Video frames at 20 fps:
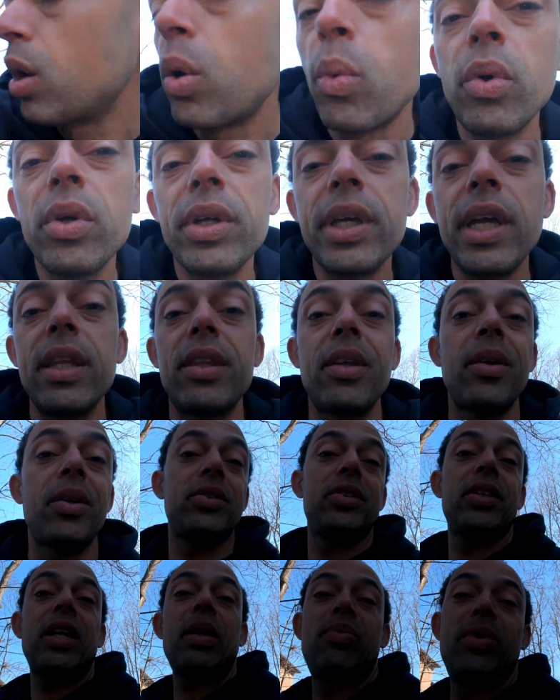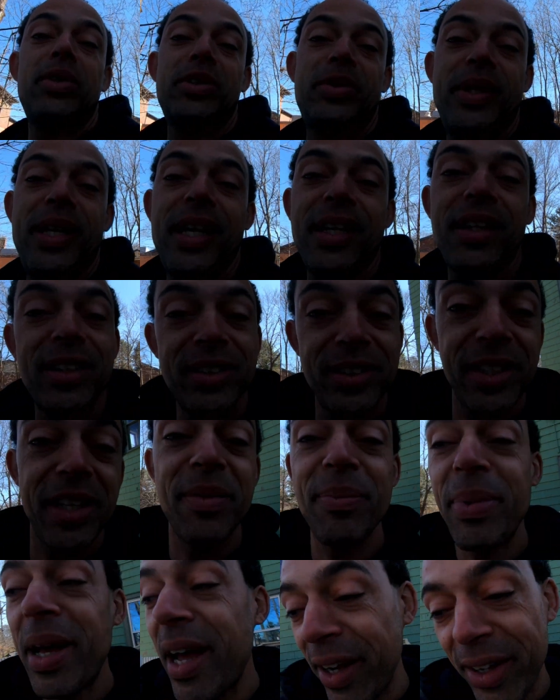we'll heat those up once we get this
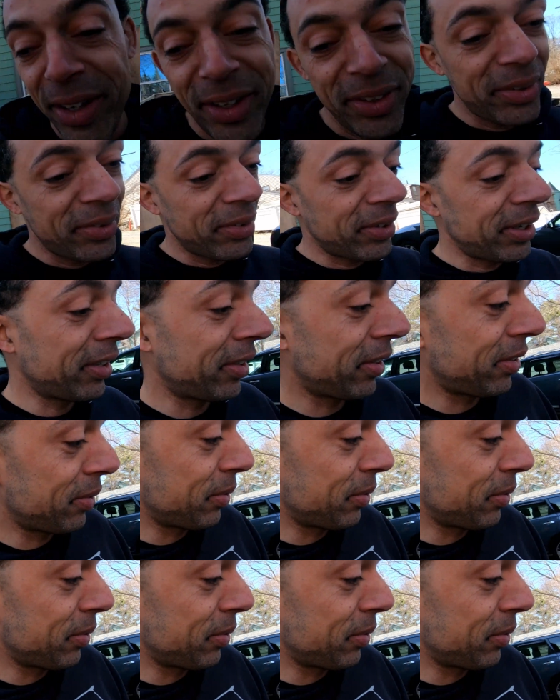thing back on the road.